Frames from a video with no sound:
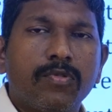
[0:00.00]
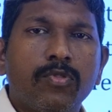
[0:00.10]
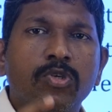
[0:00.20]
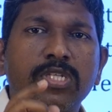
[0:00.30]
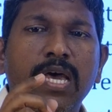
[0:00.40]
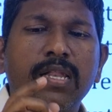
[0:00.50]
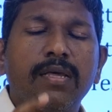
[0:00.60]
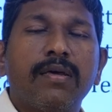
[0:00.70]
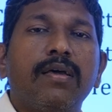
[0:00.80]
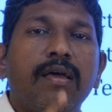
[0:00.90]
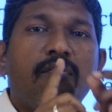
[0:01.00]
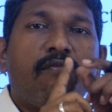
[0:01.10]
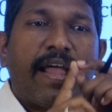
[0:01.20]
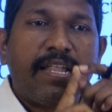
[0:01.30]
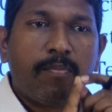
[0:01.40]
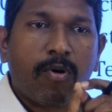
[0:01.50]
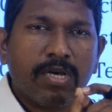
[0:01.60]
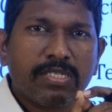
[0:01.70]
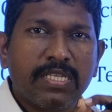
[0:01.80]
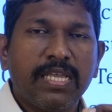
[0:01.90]
Those are white
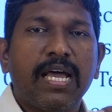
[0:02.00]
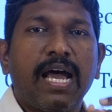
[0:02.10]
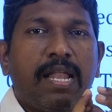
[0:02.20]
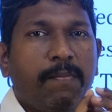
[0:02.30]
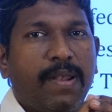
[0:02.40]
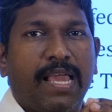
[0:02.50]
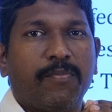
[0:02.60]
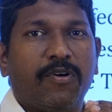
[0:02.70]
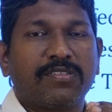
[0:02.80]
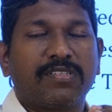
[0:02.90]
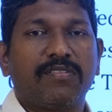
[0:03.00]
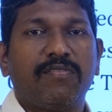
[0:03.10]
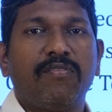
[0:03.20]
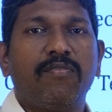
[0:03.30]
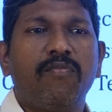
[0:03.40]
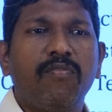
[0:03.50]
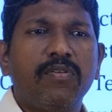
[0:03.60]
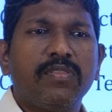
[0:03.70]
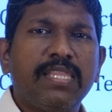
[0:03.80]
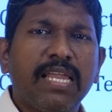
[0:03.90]
box and black box.
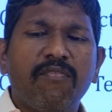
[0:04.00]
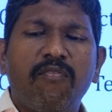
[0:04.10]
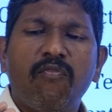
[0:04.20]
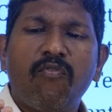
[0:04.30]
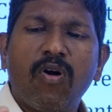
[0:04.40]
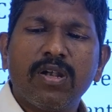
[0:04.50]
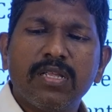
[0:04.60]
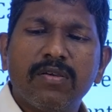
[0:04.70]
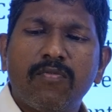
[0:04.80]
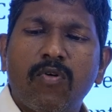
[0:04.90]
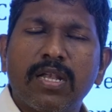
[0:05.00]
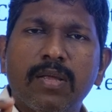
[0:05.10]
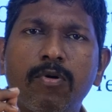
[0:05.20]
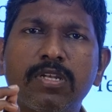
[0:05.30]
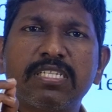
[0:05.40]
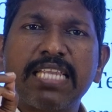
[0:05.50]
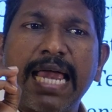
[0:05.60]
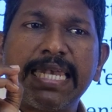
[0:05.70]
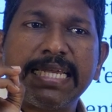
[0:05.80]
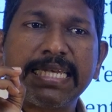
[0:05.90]
Then what about
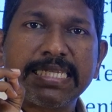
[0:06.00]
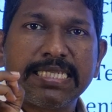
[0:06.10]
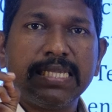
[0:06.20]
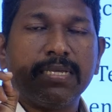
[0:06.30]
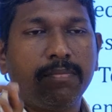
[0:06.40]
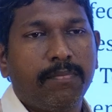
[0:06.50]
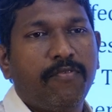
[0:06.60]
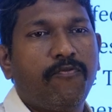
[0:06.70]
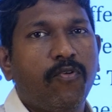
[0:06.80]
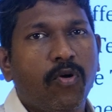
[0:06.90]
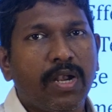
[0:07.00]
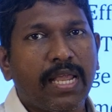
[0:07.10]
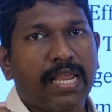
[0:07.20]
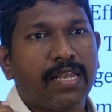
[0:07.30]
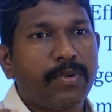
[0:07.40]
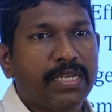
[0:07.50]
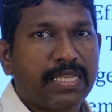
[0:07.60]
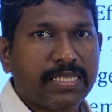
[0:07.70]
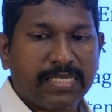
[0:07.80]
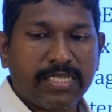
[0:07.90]
static testing? Before dynamic
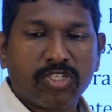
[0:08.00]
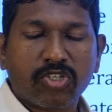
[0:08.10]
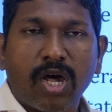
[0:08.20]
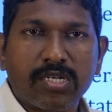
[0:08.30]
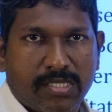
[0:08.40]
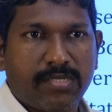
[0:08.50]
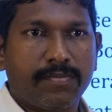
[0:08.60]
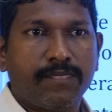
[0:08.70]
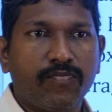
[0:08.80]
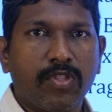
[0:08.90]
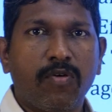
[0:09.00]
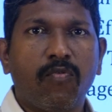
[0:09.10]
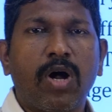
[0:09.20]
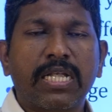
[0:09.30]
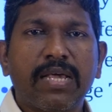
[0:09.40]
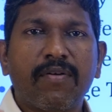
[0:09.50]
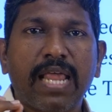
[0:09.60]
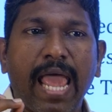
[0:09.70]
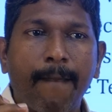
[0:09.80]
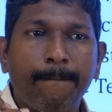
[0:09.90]
testing starts, whatever
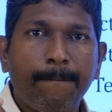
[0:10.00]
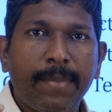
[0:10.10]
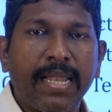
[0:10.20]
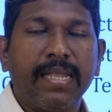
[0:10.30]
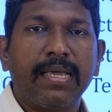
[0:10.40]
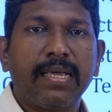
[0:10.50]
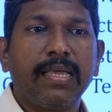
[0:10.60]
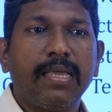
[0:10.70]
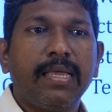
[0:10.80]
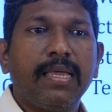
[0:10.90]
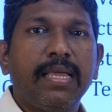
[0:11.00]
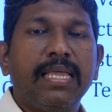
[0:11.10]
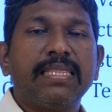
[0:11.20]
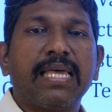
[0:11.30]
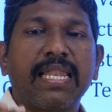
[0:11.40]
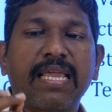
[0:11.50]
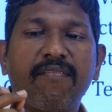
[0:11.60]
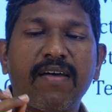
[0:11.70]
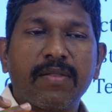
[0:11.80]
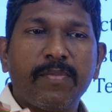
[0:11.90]
happened in the
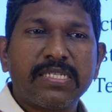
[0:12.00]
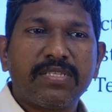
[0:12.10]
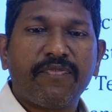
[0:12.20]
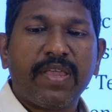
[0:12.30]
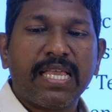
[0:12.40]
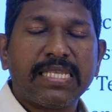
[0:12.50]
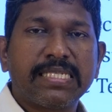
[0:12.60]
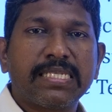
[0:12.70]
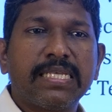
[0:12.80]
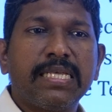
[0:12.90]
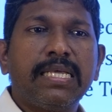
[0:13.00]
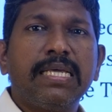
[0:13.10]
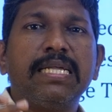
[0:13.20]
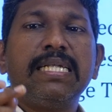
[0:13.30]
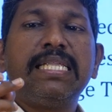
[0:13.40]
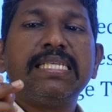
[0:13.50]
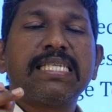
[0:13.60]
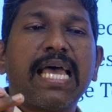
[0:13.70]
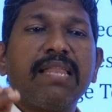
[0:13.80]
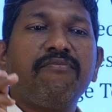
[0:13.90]
requirements phase,
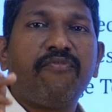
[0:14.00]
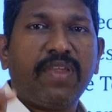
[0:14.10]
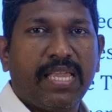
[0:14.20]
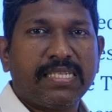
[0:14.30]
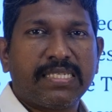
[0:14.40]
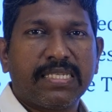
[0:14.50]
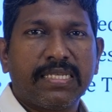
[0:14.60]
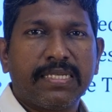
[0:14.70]
design phase,